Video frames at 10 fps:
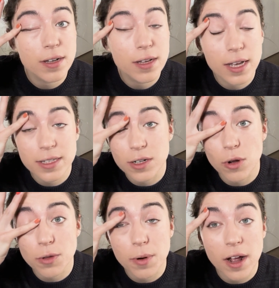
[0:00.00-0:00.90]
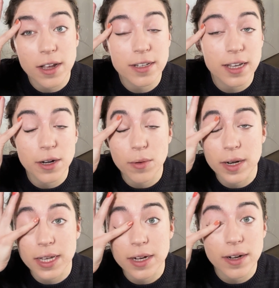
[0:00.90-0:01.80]
It's an old product. I don't want
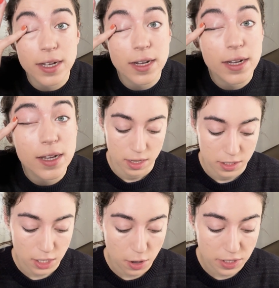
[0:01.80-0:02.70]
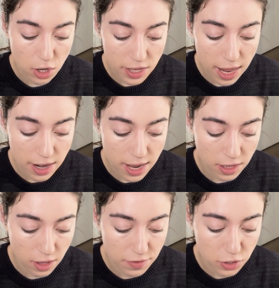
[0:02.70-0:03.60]
to hear it. So it's called How to End a
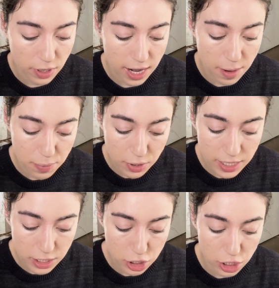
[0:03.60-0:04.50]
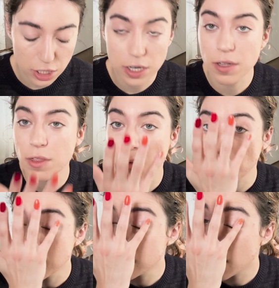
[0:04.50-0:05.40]
Love Story, and I'm pretty sure the
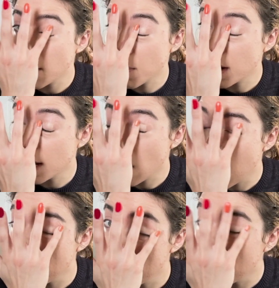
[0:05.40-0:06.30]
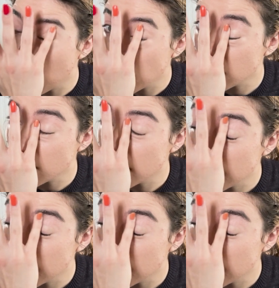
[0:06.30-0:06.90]
reason I put it on my want to read